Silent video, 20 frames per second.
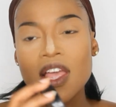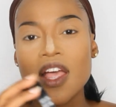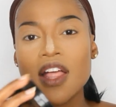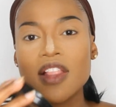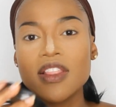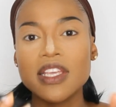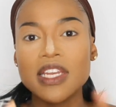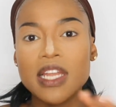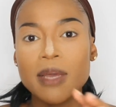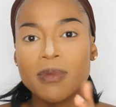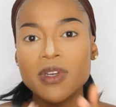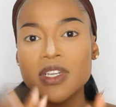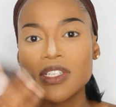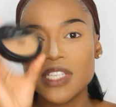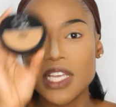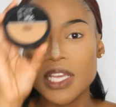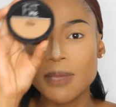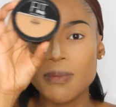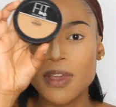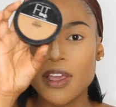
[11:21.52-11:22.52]
Then I'm going to
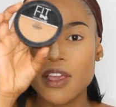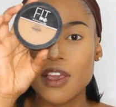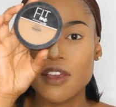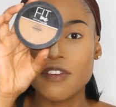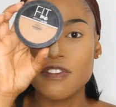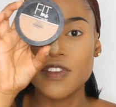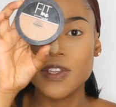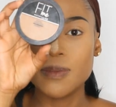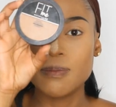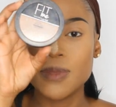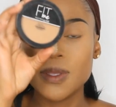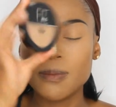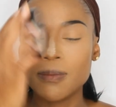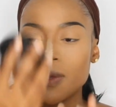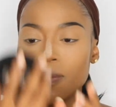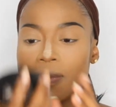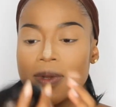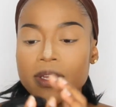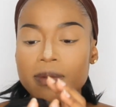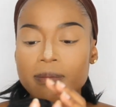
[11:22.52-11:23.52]
take my Fit Me
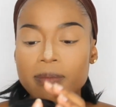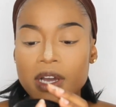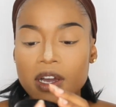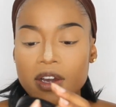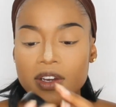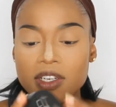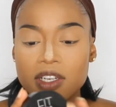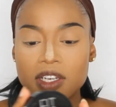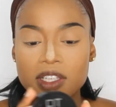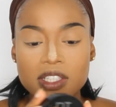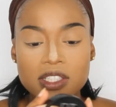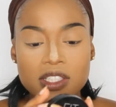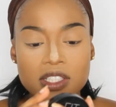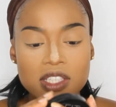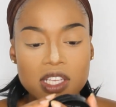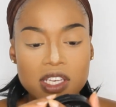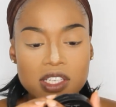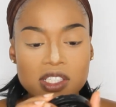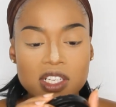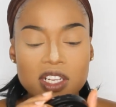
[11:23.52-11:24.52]
Maybelline powder. This is
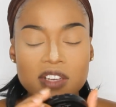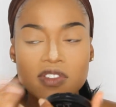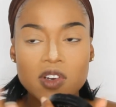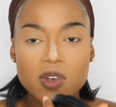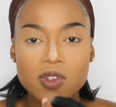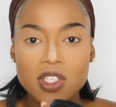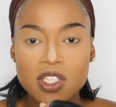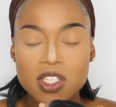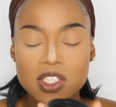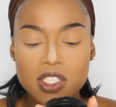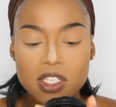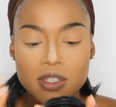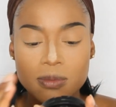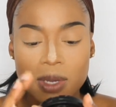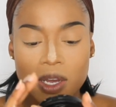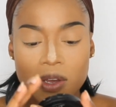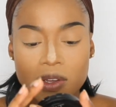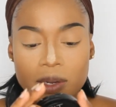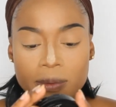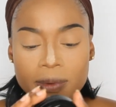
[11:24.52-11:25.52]
actually a foundation
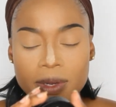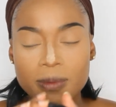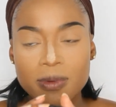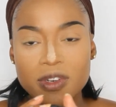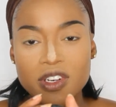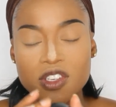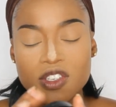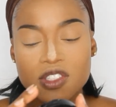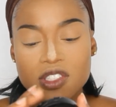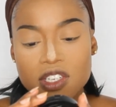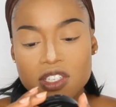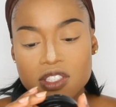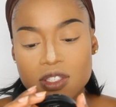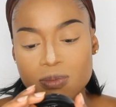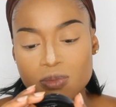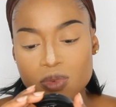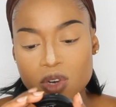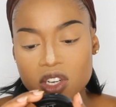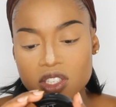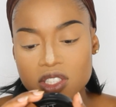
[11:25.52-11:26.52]
powder, but I'm going to use it as a
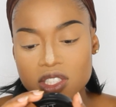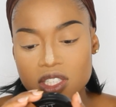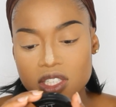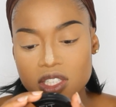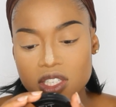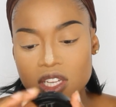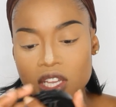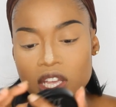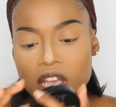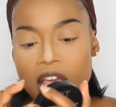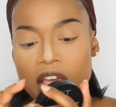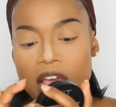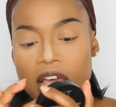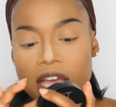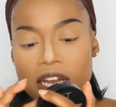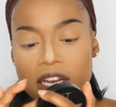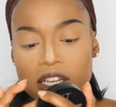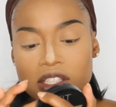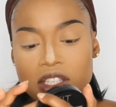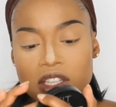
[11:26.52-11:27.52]
bronzer,
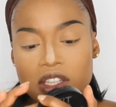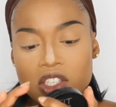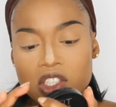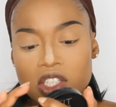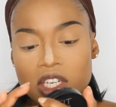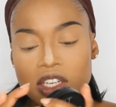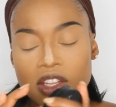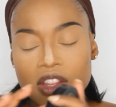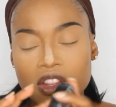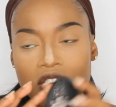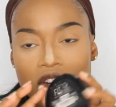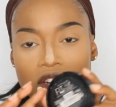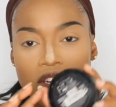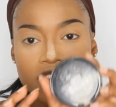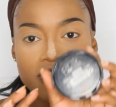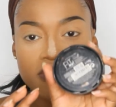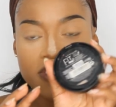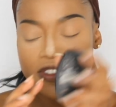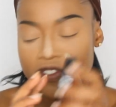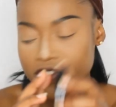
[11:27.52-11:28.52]
and it's in the shade
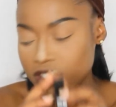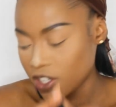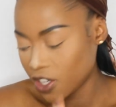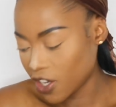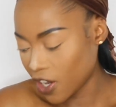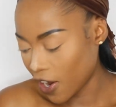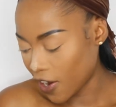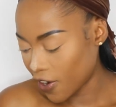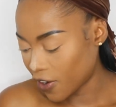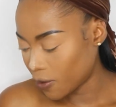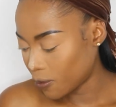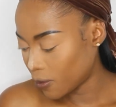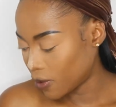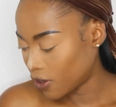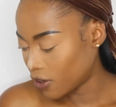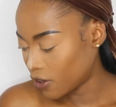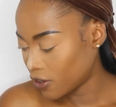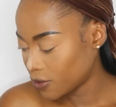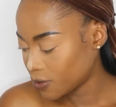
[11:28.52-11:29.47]
350 Caramel.